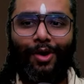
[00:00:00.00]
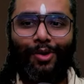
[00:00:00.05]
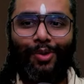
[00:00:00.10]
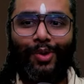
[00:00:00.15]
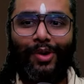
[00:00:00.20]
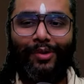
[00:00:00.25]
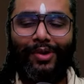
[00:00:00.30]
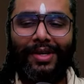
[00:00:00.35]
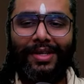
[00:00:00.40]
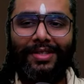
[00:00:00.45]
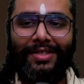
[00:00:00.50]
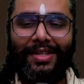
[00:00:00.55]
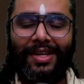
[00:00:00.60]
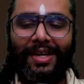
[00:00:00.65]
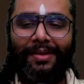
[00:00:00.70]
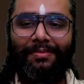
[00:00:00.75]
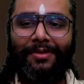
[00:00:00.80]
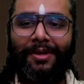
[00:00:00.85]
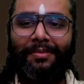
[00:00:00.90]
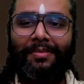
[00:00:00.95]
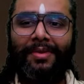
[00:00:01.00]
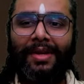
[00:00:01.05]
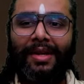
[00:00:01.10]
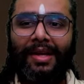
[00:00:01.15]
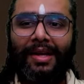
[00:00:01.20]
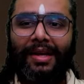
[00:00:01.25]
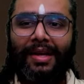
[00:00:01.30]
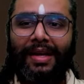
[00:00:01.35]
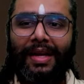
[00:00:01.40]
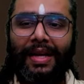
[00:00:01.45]
do I even describe them?
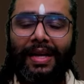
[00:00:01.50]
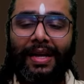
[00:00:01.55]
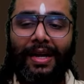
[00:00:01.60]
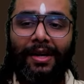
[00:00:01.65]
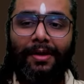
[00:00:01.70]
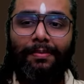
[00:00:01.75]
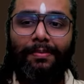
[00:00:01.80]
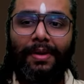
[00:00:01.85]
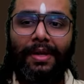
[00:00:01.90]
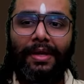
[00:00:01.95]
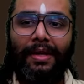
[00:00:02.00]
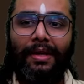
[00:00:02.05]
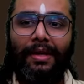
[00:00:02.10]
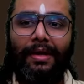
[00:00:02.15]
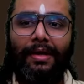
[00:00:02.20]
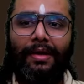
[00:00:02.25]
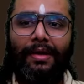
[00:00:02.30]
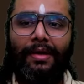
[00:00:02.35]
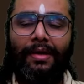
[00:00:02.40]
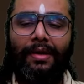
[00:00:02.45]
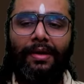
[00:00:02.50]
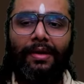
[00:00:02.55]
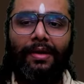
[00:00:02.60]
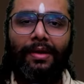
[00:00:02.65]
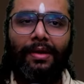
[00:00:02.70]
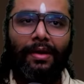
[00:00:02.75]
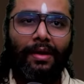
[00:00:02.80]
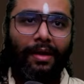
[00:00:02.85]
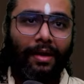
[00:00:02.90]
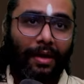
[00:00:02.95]
Incredibly
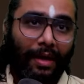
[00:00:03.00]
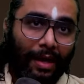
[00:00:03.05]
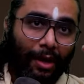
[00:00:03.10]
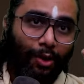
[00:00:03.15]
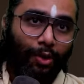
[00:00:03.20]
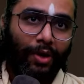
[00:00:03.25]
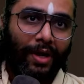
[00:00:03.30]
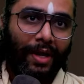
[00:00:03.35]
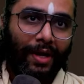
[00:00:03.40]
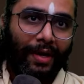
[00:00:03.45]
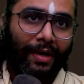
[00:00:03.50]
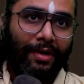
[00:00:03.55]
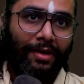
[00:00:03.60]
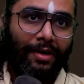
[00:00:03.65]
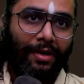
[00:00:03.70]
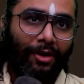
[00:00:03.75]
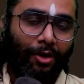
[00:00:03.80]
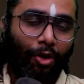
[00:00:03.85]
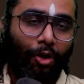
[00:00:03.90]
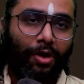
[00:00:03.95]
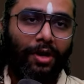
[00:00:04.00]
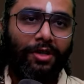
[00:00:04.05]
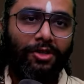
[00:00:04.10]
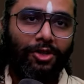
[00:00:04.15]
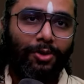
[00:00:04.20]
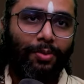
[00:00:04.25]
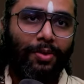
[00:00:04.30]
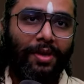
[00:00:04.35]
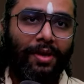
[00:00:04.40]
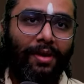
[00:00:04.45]
erudite,
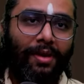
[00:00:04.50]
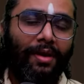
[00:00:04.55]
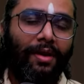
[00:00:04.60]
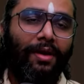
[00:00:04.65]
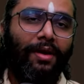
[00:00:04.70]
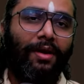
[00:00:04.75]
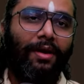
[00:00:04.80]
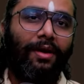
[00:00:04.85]
knowledgeable